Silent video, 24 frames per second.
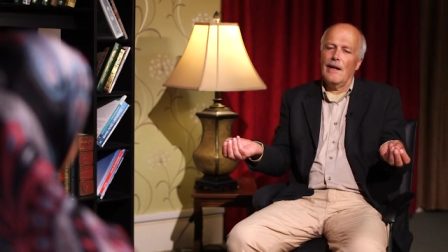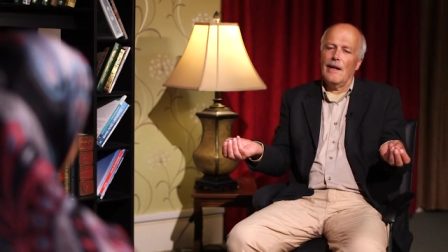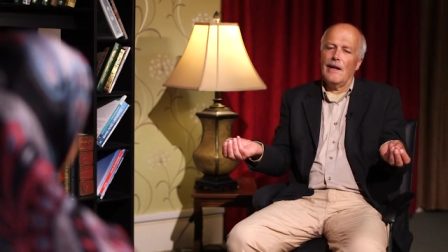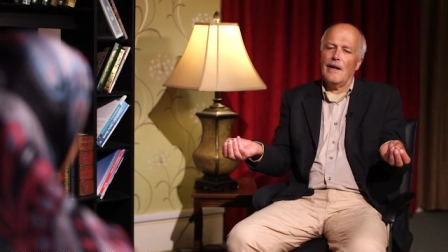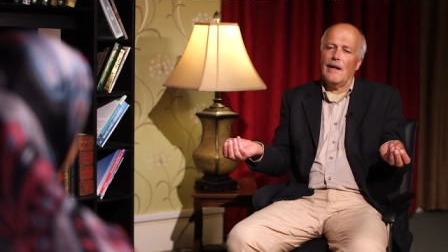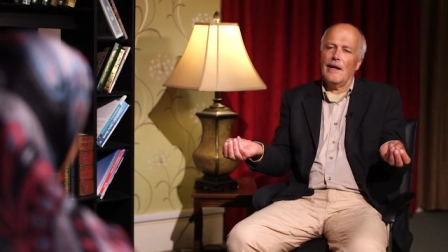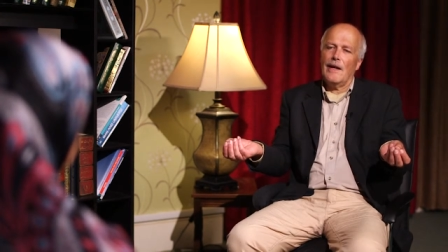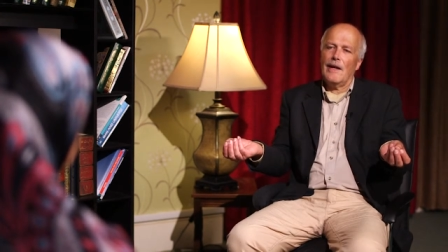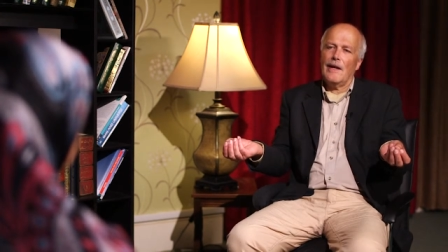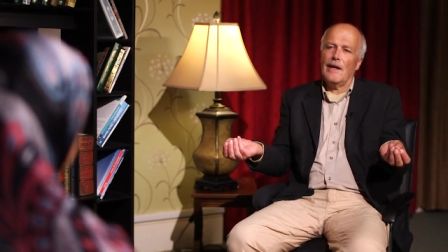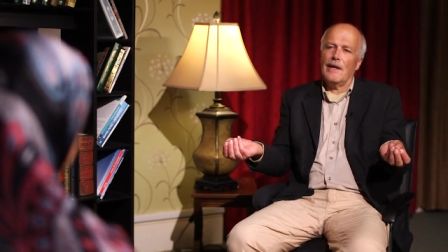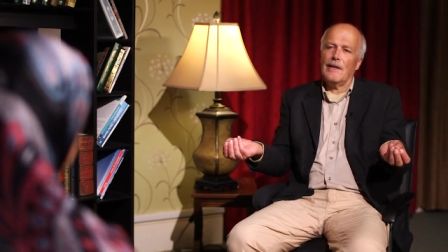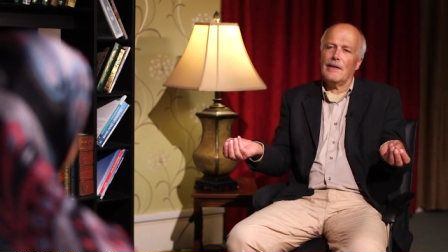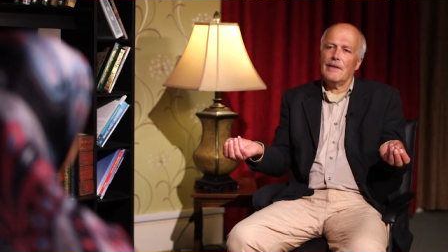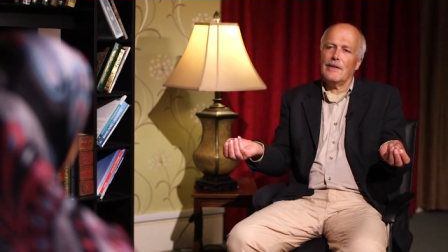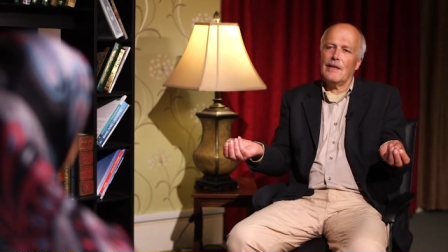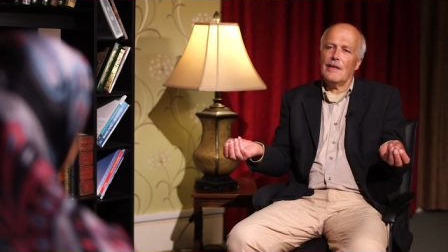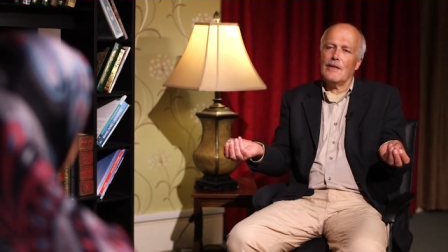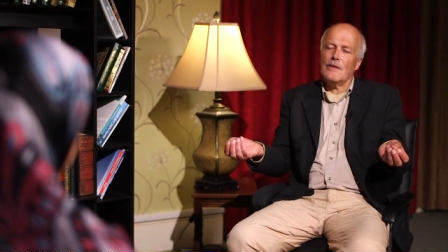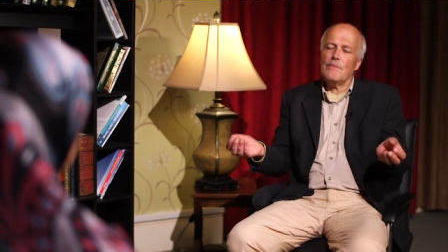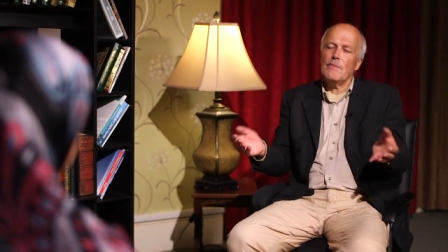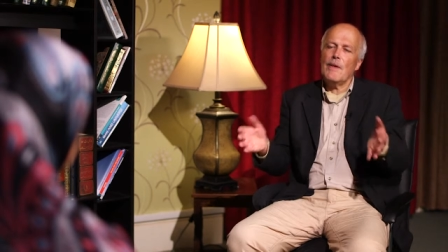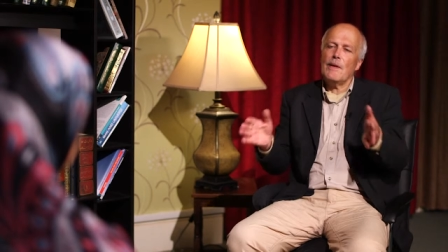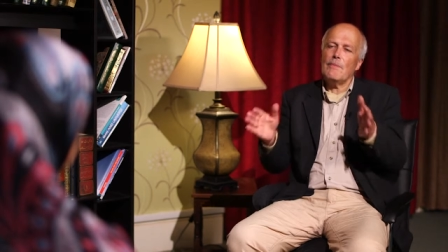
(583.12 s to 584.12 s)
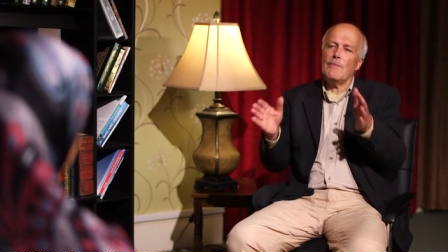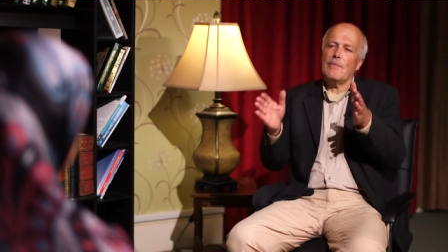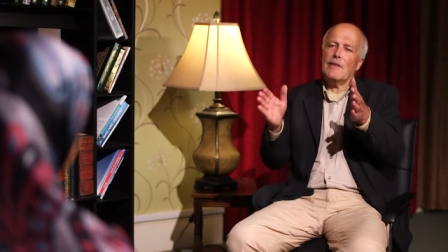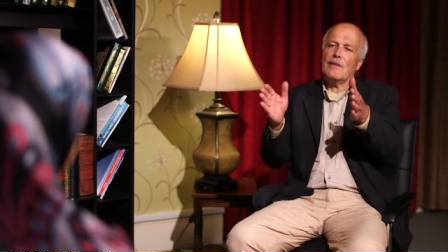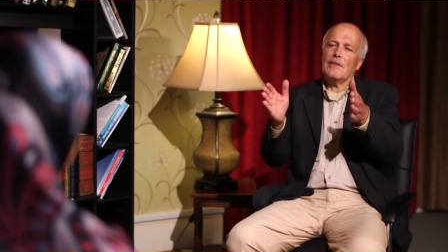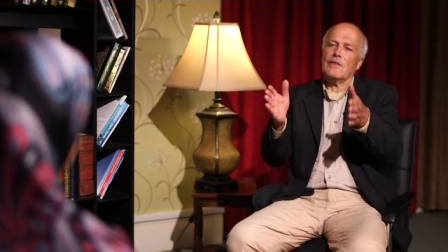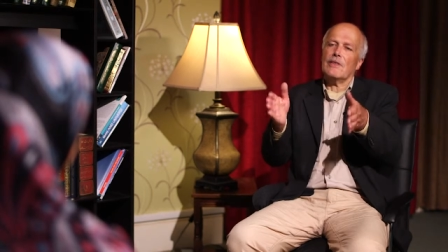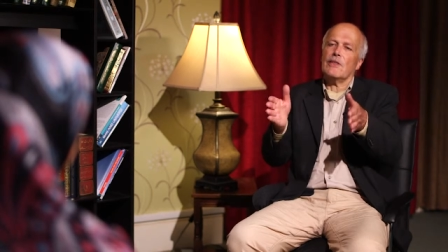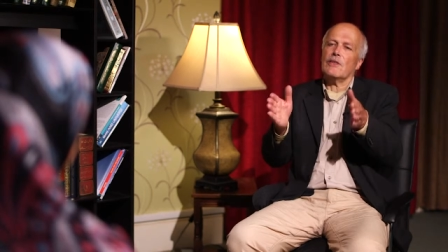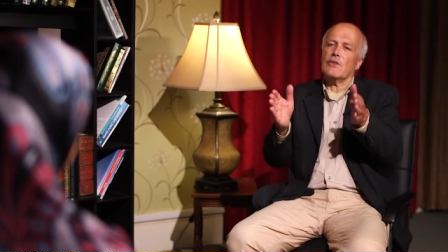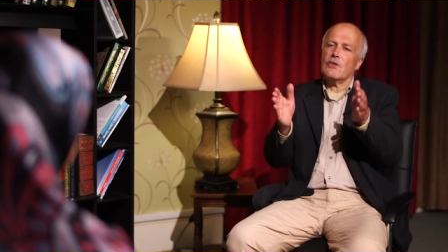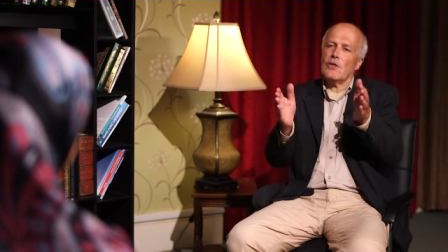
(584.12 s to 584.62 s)
And I remember
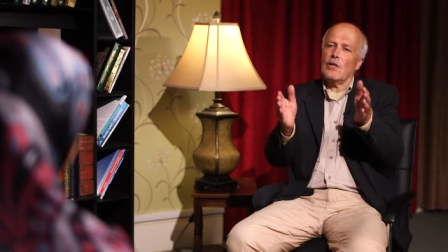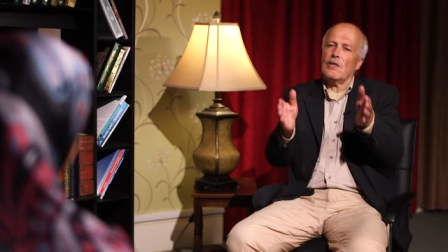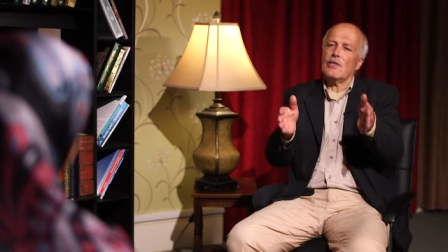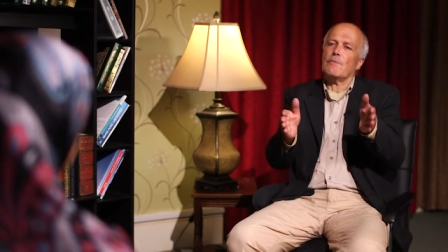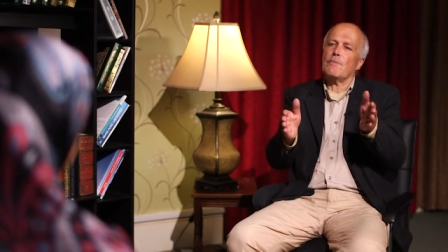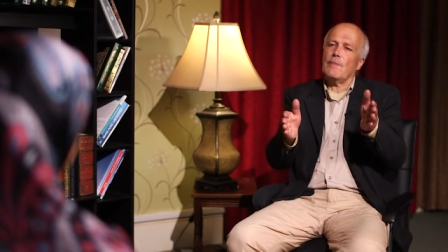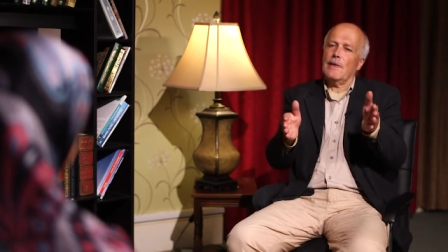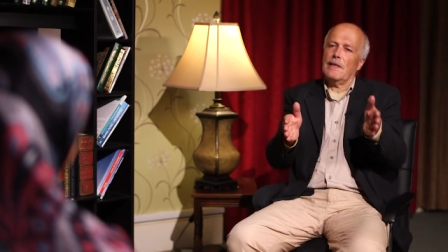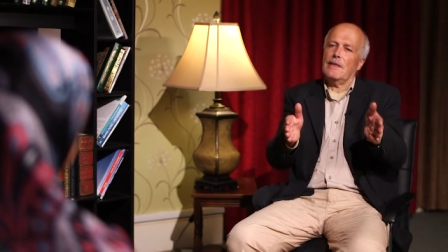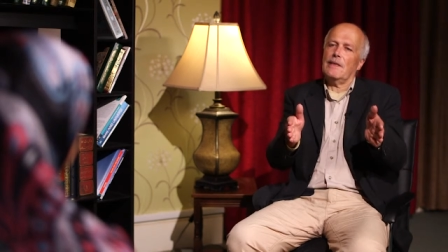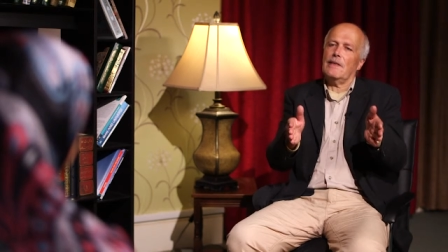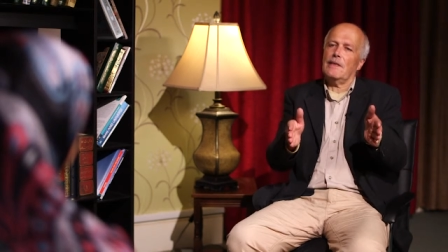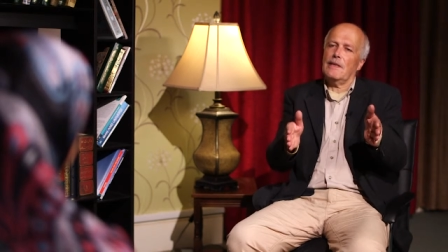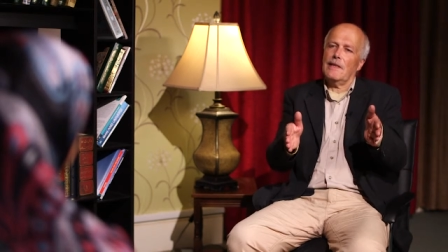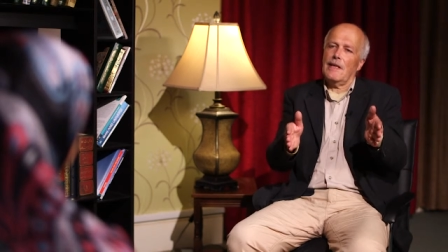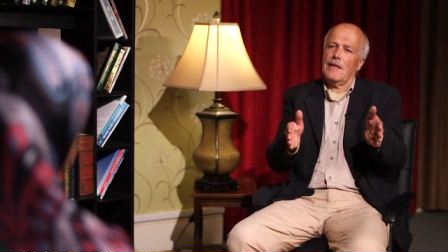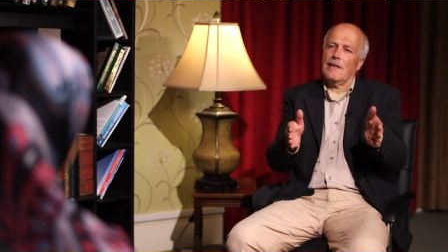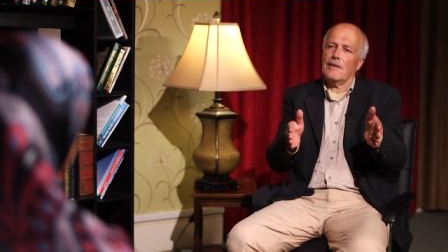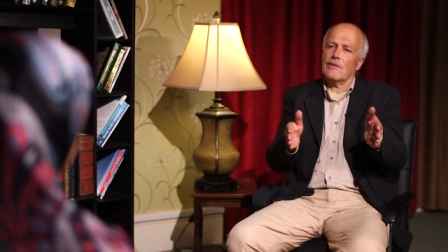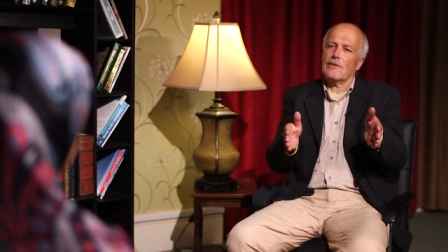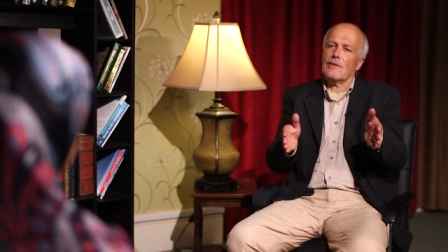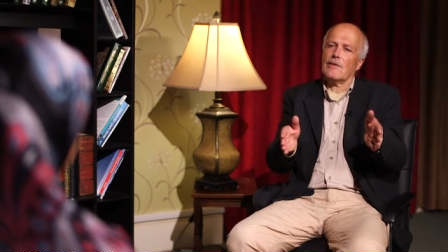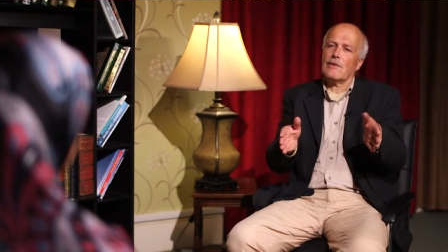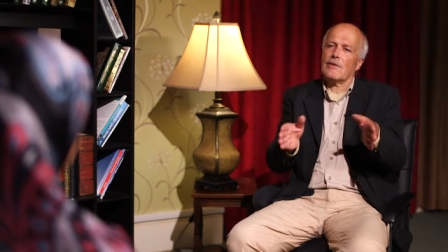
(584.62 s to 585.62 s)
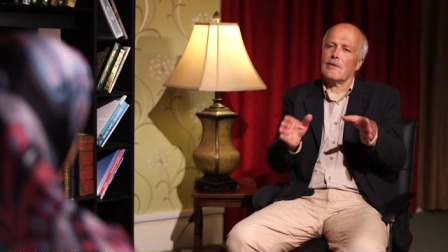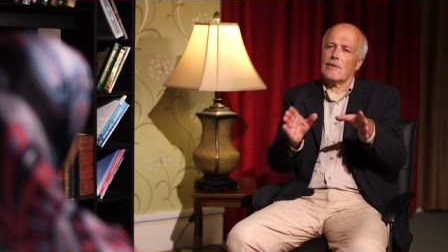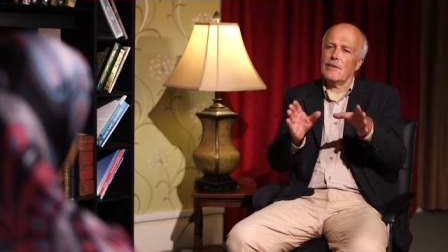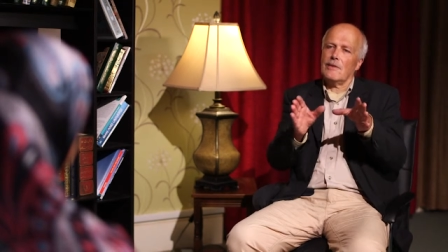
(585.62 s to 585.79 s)
it had just been announced